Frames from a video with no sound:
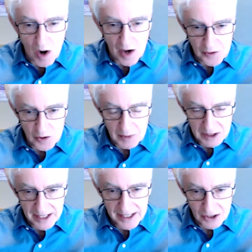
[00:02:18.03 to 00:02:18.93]
other
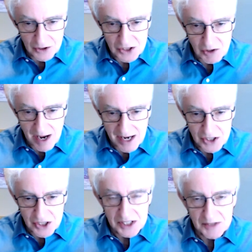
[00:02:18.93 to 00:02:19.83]
molecular
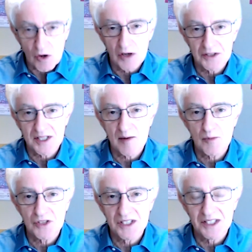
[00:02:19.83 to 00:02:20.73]
strategies for
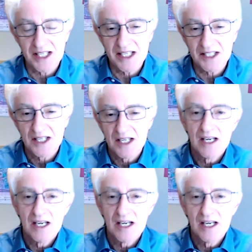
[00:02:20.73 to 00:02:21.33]
Alzheimer's disease,